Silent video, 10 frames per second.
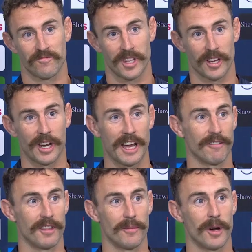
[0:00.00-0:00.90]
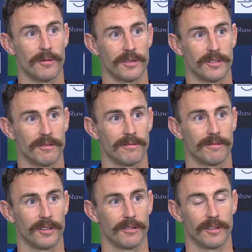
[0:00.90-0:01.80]
they're going to have their moments of
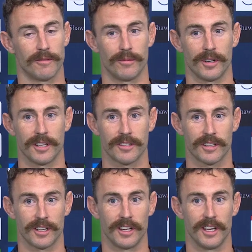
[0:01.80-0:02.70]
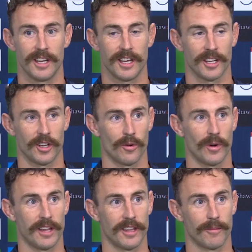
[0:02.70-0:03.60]
brilliance, and you've got to
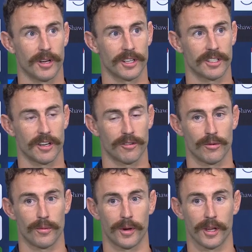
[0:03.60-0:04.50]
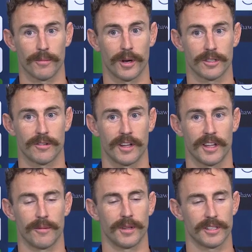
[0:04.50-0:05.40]
wear them. Like I said, I thought we were pretty composed around
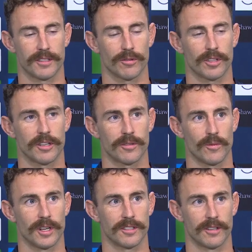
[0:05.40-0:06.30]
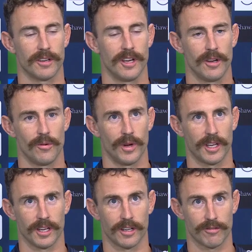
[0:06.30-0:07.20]
there, but there's also some ones that we
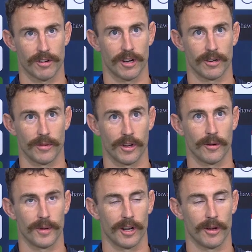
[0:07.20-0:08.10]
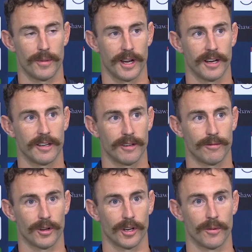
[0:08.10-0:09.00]
can control, and we've got to be a lot better
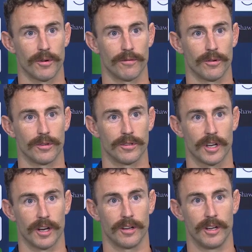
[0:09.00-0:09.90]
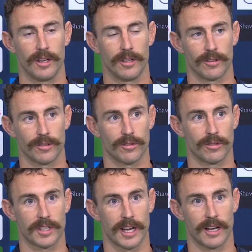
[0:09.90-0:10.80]
if we're going to move forward. So it was a good
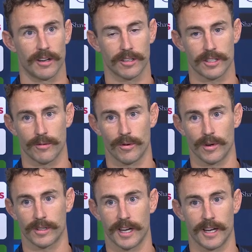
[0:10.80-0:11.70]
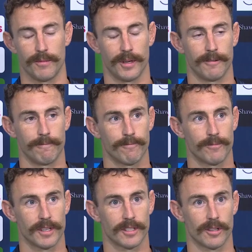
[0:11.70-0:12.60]
start. Like I said, we worked hard, but
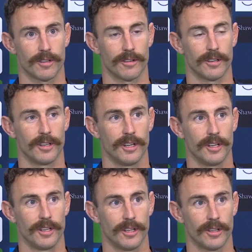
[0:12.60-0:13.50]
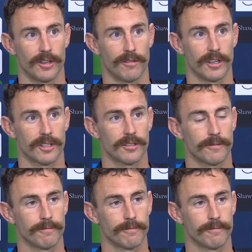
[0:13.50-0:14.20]
there's a lot to fix.